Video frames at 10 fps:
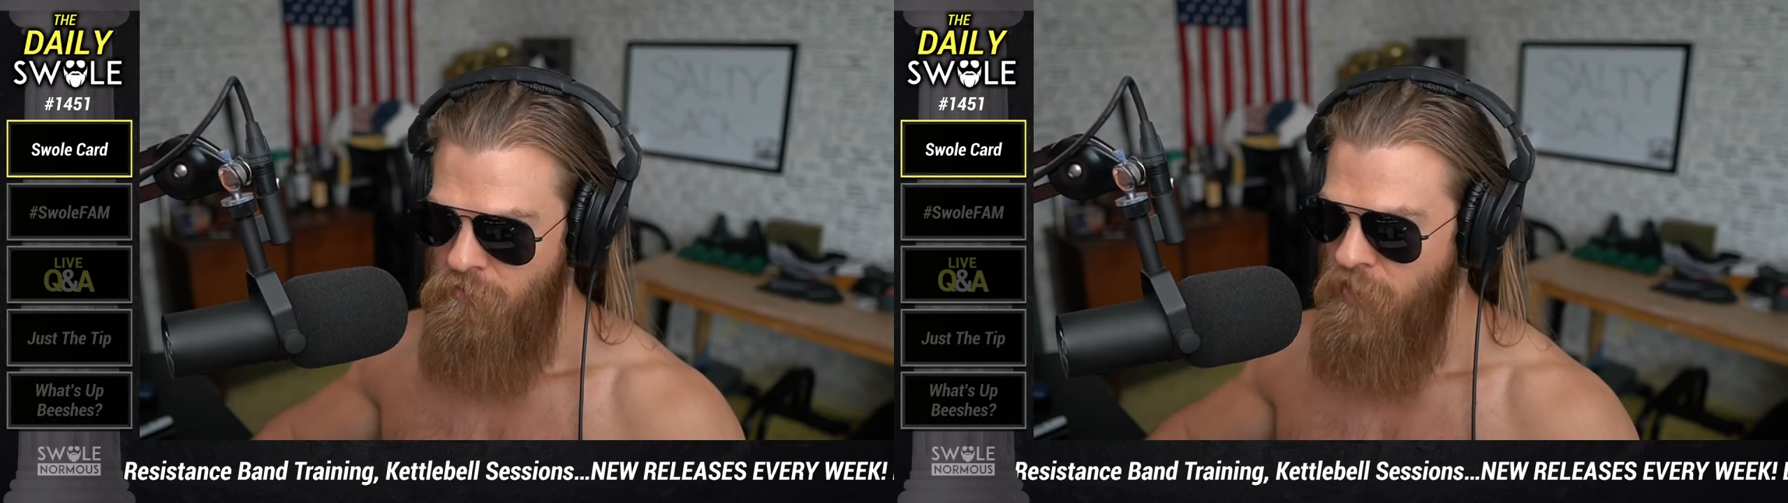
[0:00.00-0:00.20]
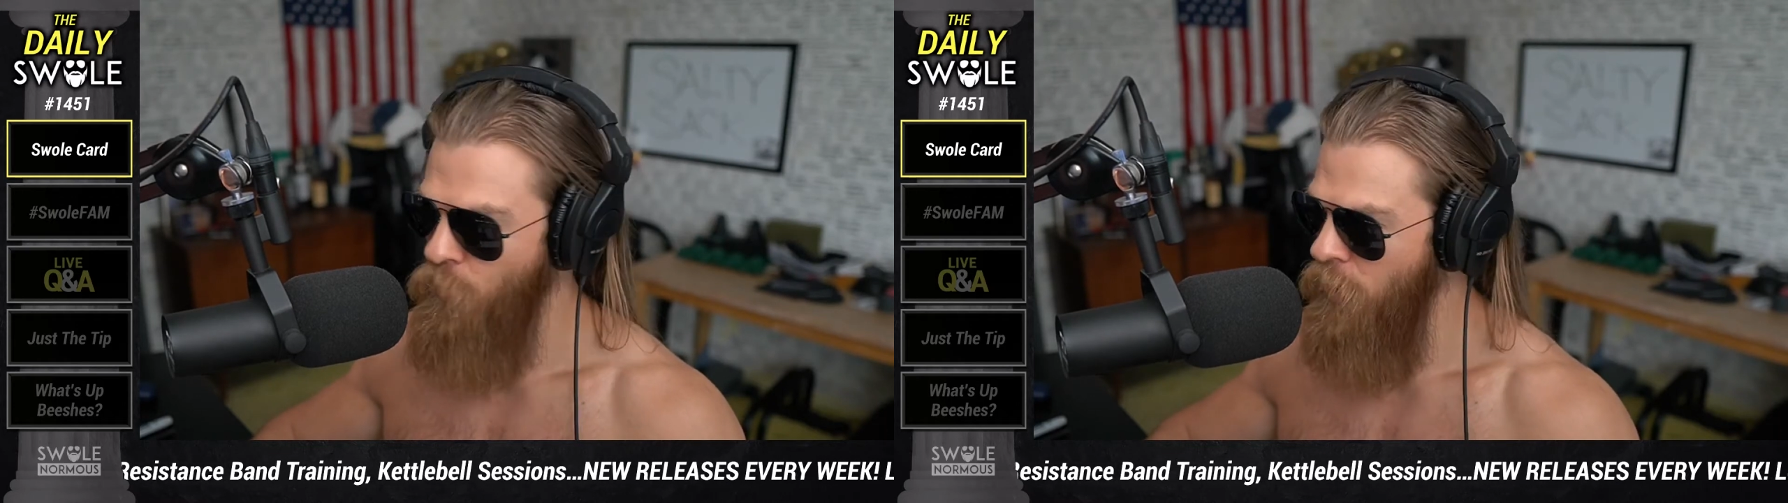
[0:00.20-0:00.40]

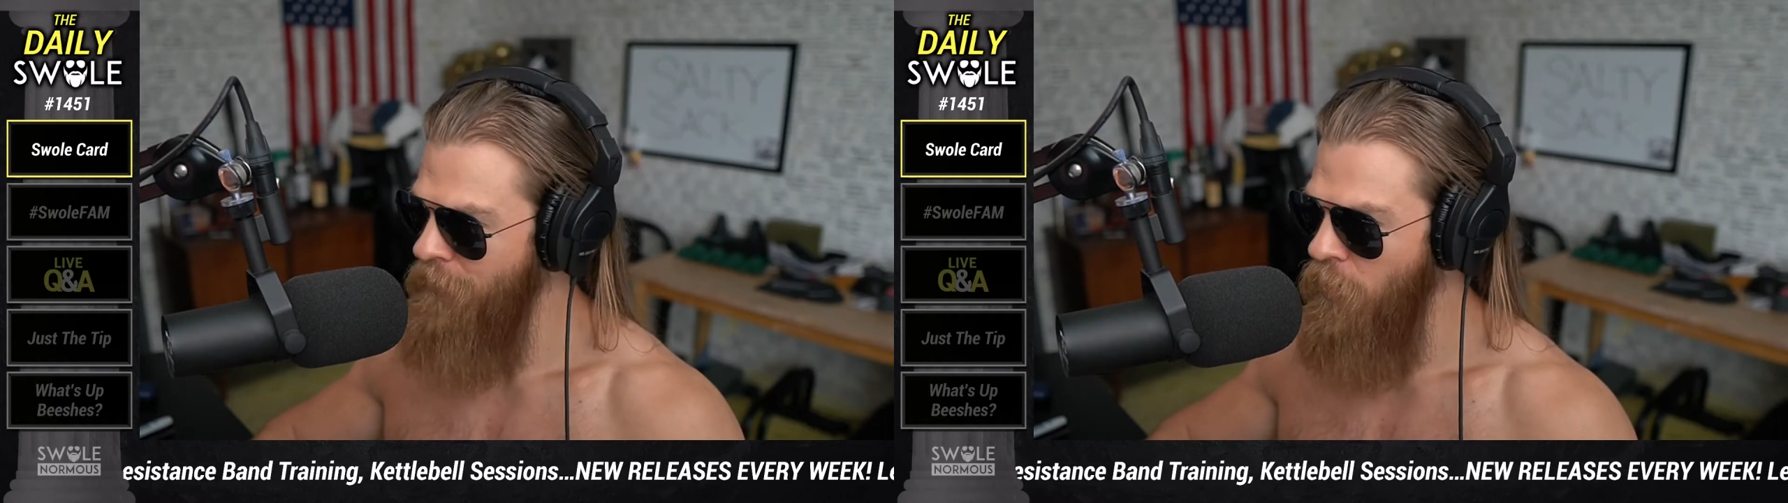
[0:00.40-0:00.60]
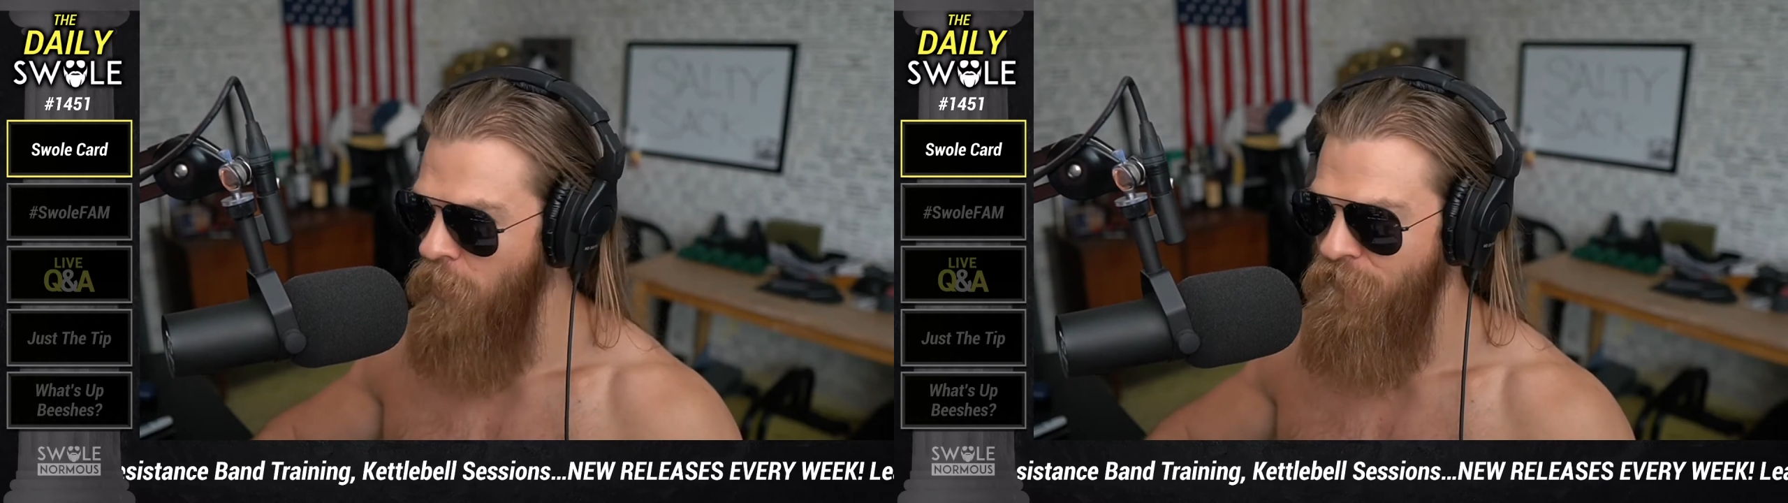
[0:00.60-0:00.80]
then what
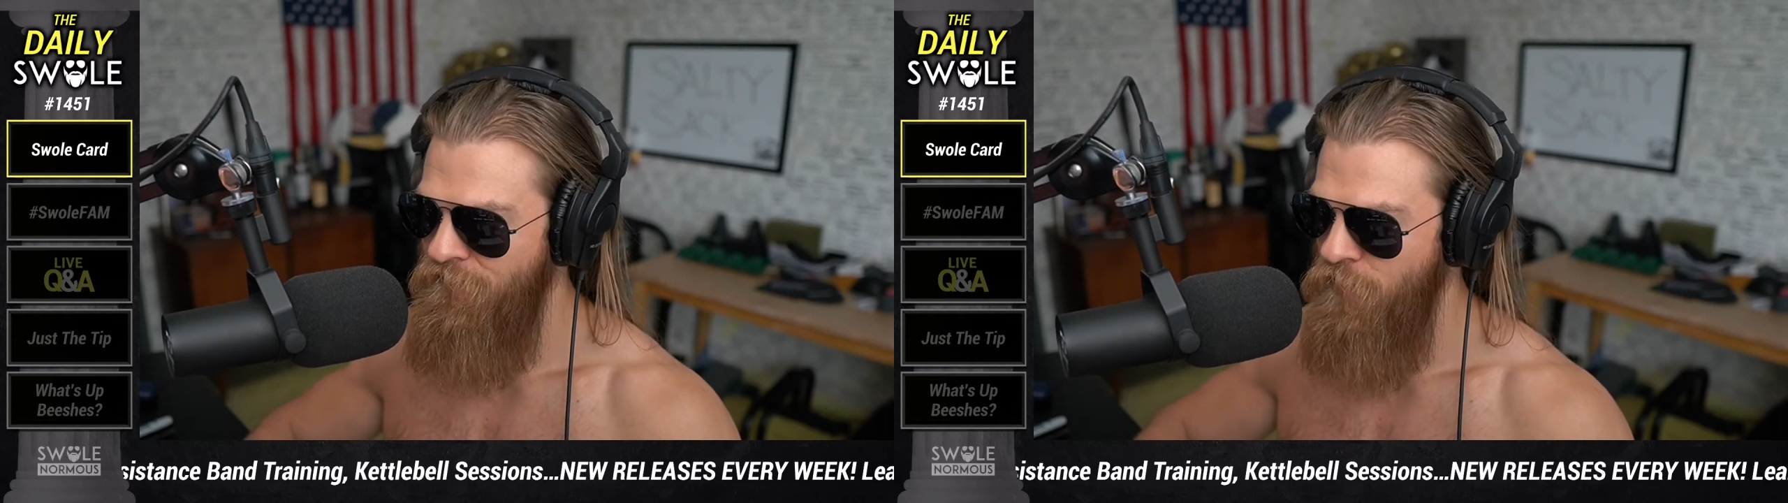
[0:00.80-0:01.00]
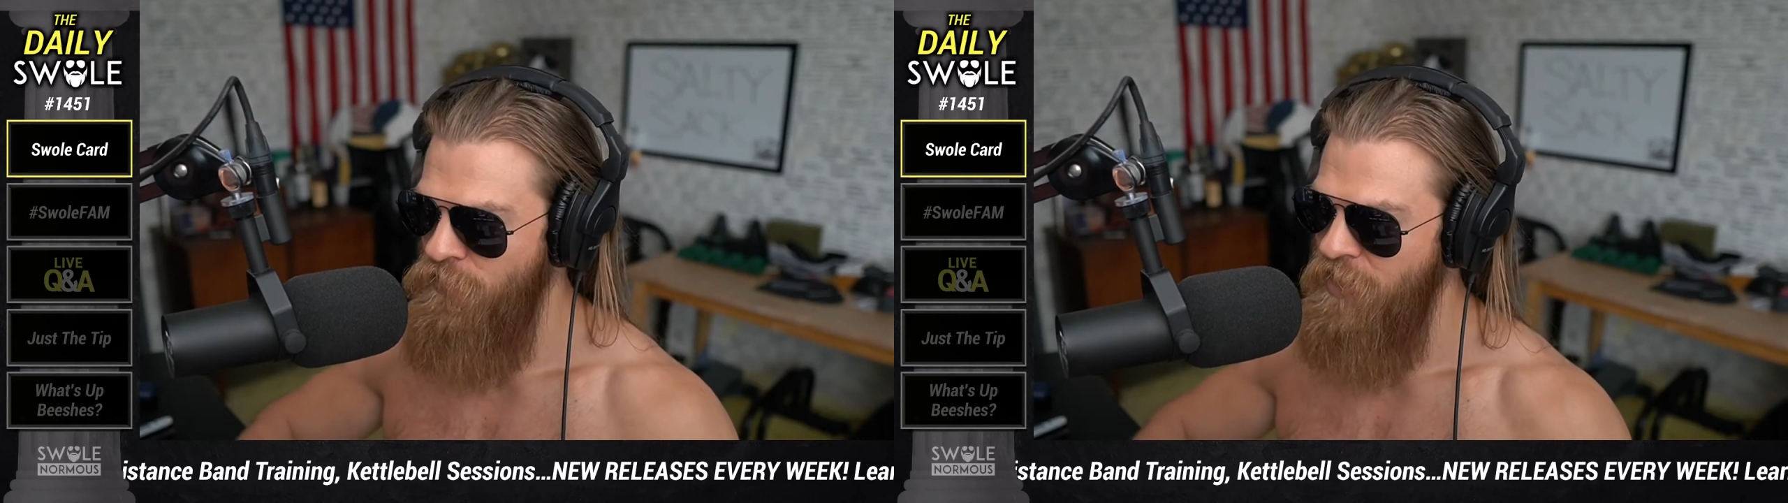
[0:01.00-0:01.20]
about all the
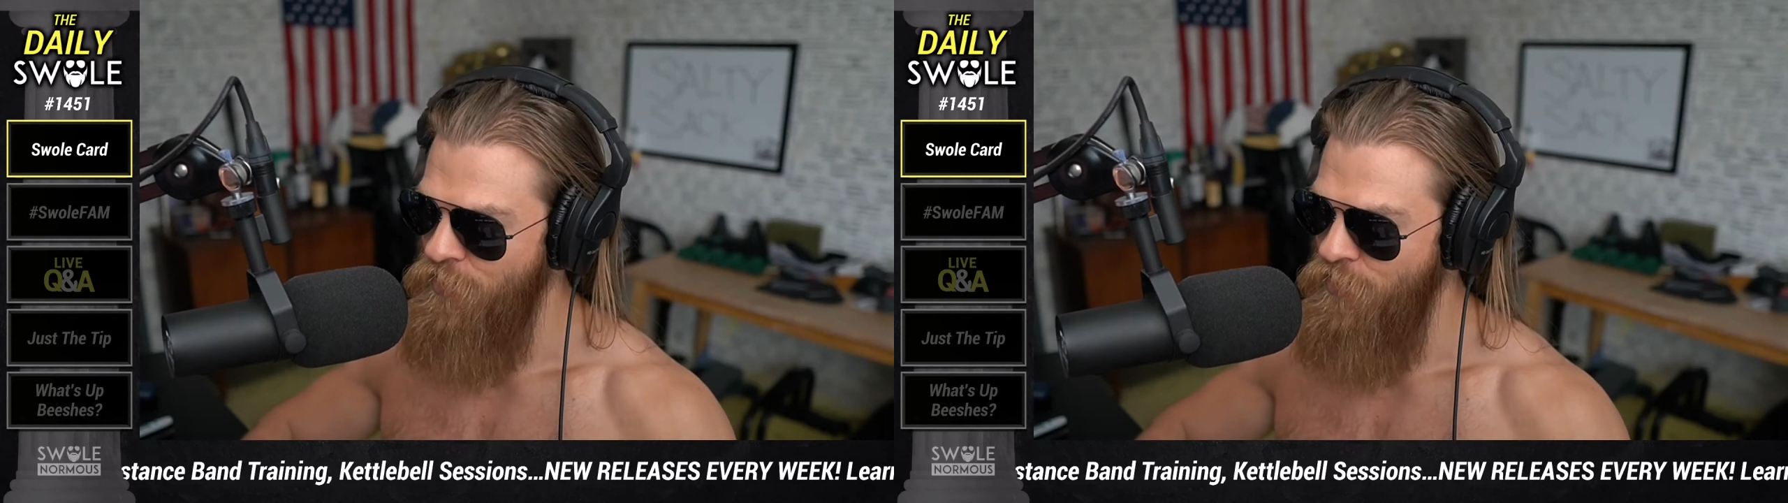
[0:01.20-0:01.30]
foods that